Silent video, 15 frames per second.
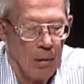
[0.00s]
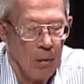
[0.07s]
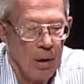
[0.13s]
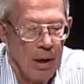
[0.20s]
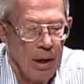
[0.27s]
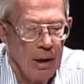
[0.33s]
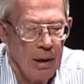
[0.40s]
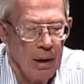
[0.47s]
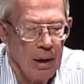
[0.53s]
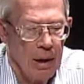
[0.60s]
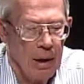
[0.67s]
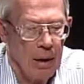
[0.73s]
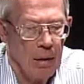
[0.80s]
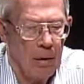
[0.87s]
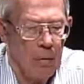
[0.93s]
We
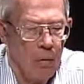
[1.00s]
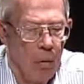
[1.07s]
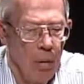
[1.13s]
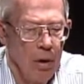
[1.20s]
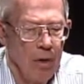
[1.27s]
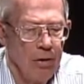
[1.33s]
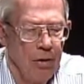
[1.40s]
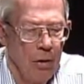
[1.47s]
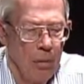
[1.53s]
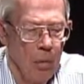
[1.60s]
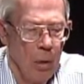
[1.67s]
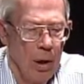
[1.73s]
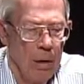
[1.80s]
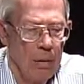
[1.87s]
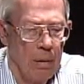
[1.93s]
wanted
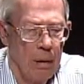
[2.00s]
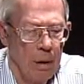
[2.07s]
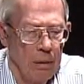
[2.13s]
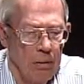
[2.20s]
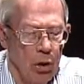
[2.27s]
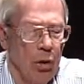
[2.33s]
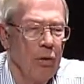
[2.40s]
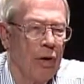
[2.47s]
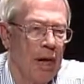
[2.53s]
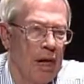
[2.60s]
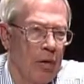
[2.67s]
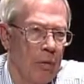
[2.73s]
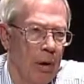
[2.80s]
to, two things